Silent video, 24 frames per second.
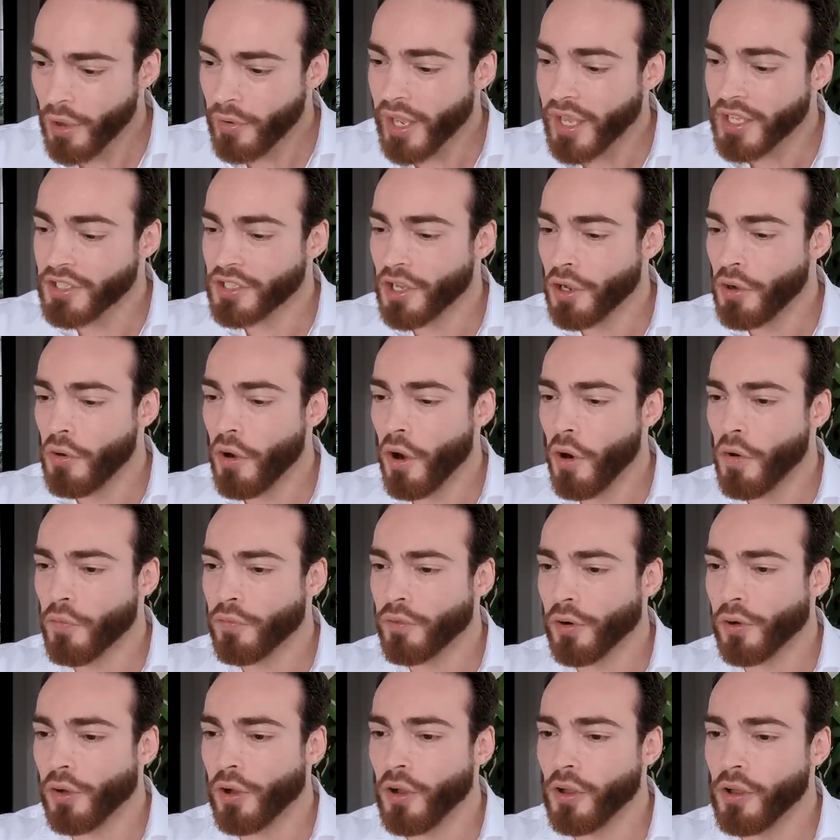Okay, so
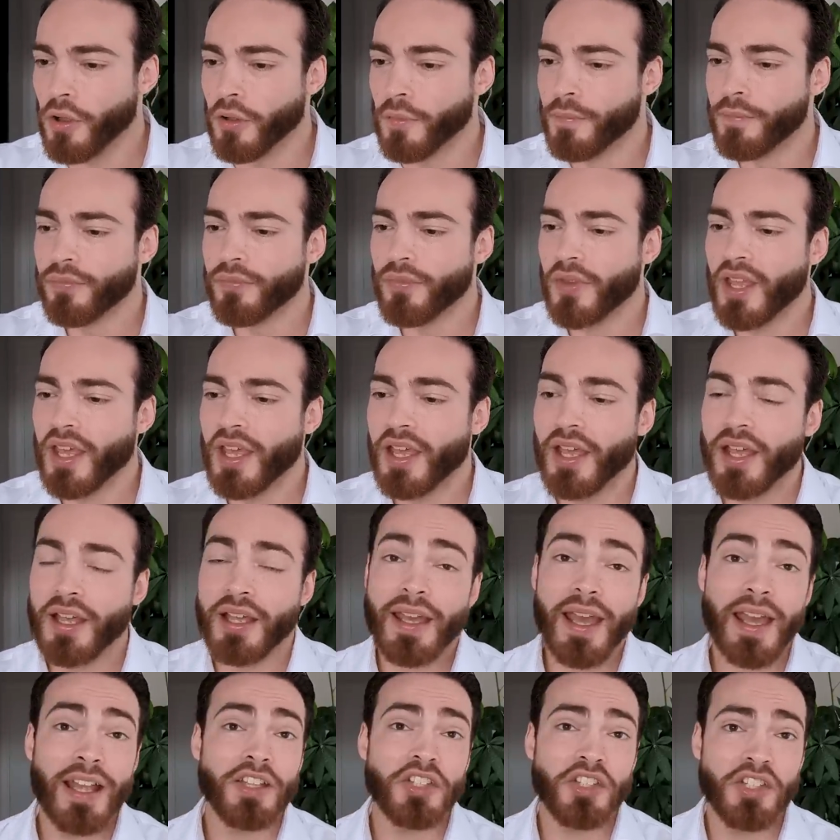overall,
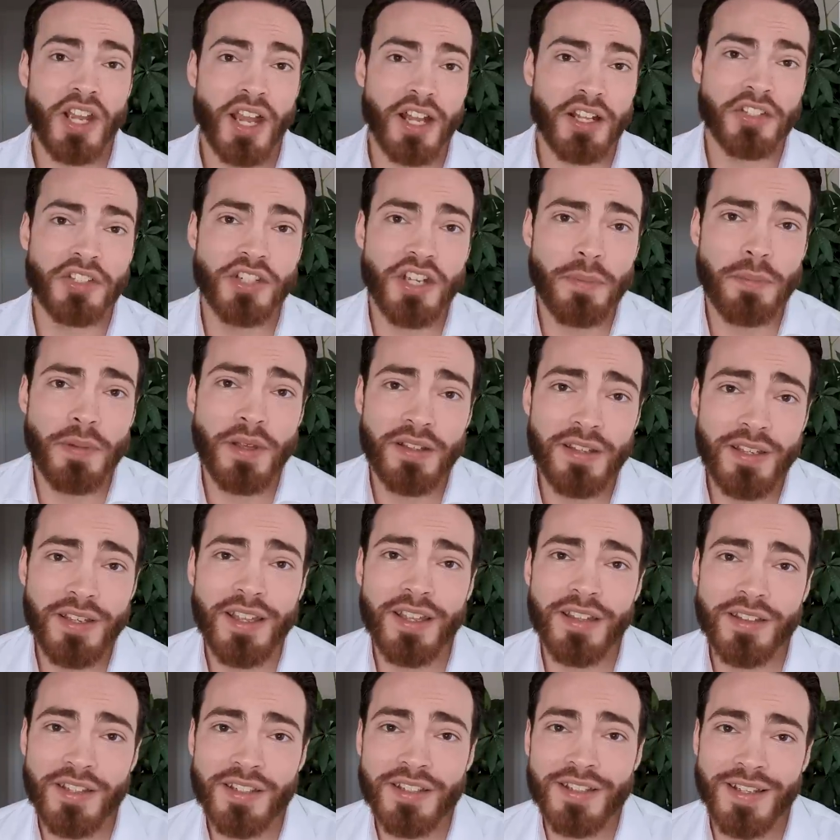can
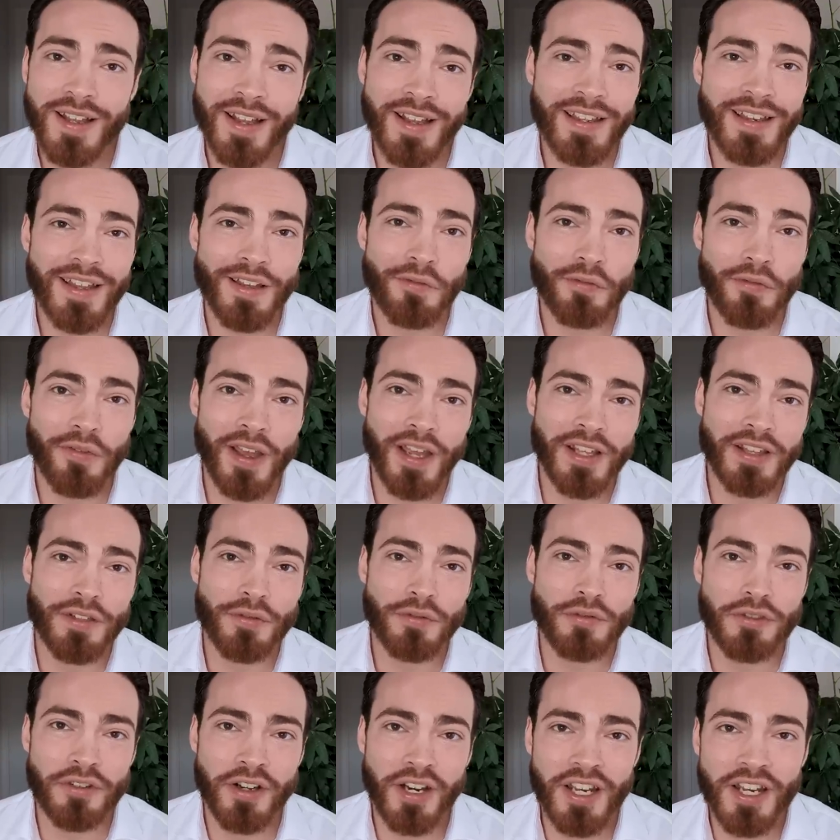ChatGPT design
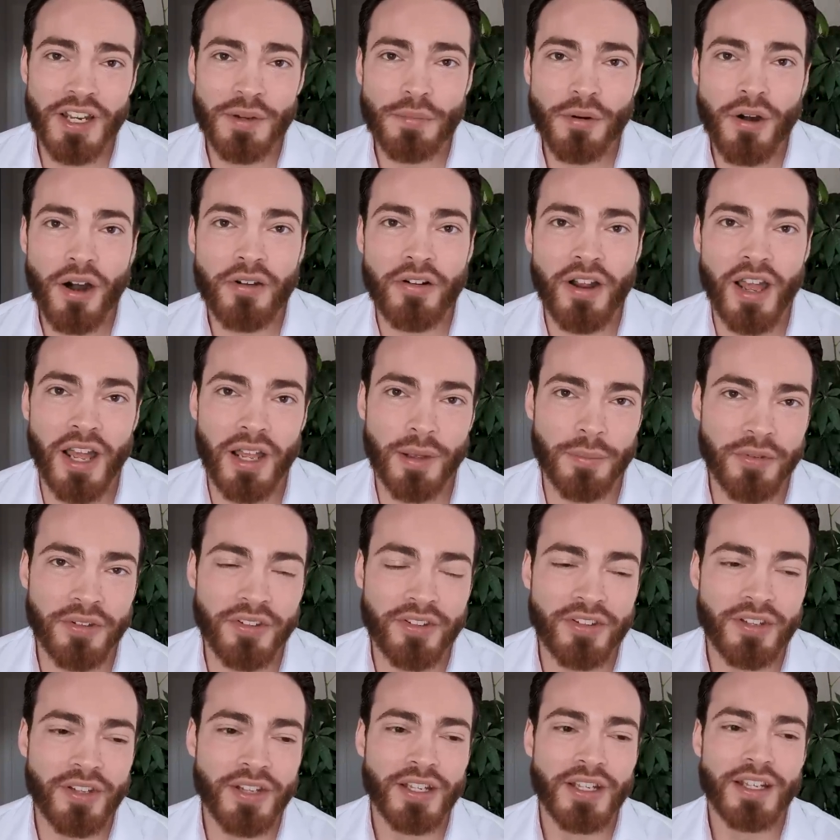effective training
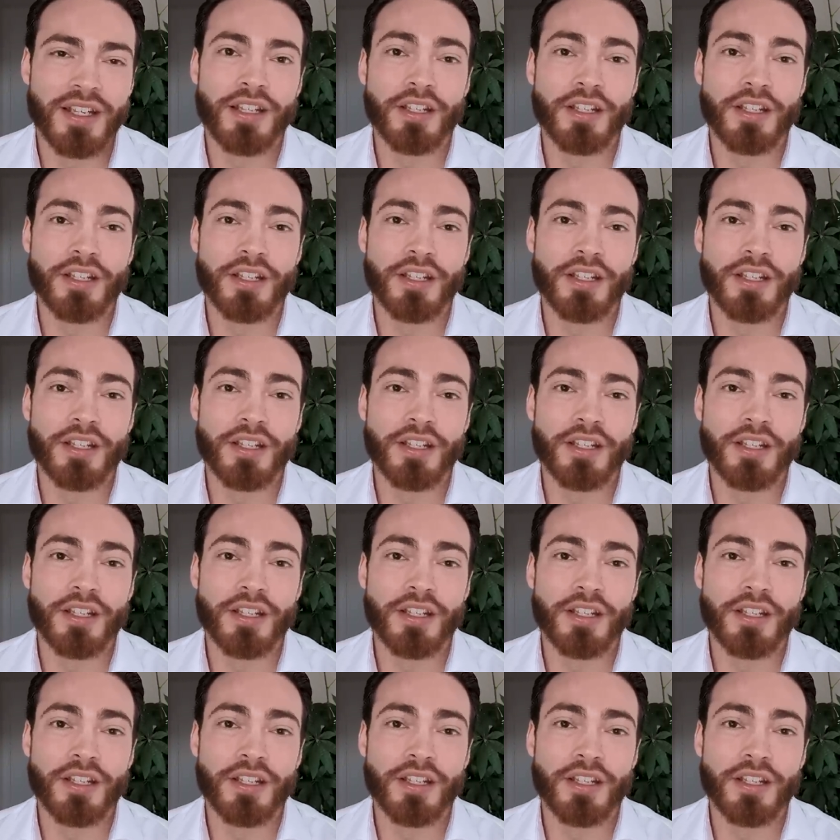programs?